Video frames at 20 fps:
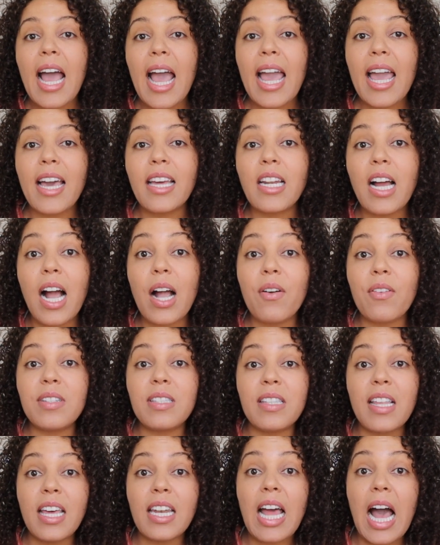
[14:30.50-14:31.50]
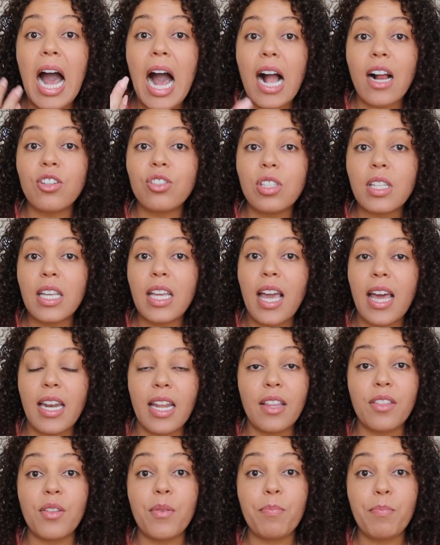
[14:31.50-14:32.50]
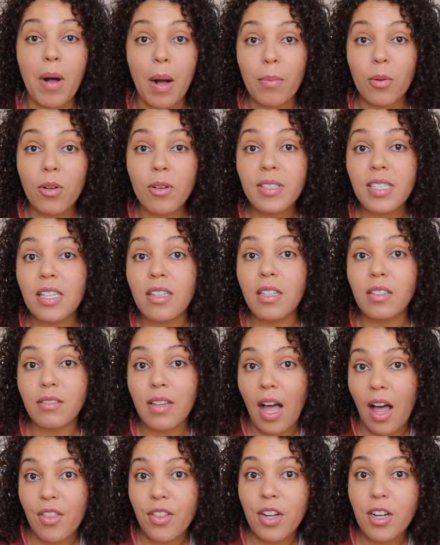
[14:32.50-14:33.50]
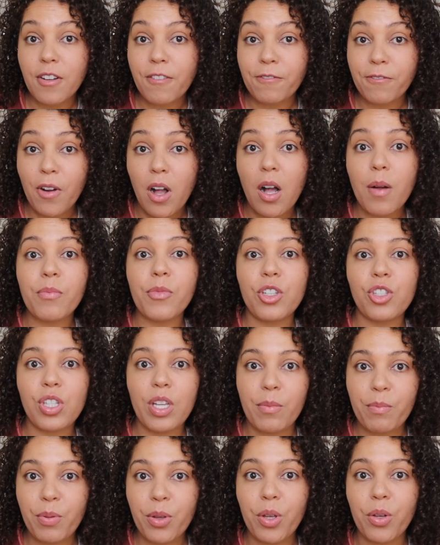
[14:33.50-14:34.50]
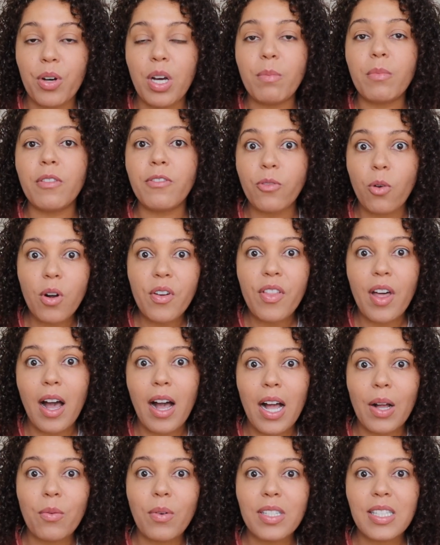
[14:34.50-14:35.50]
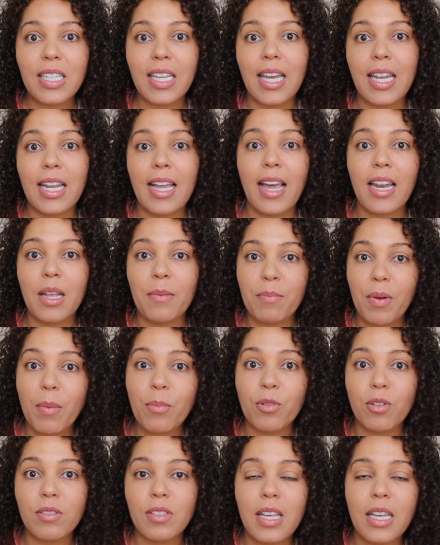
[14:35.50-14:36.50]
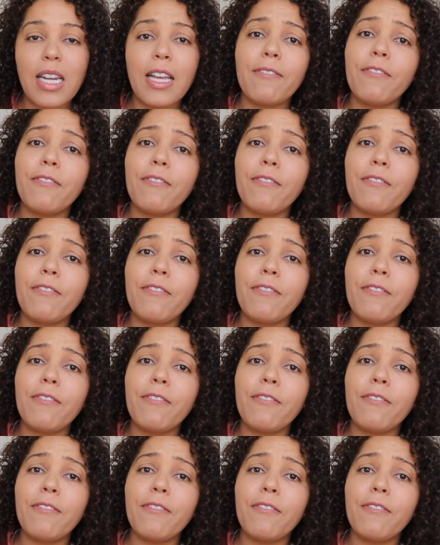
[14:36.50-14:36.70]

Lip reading: and I was then actually getting the bubbles and the lather from the shampoo. And before that, I wasn't getting any bubbles, and I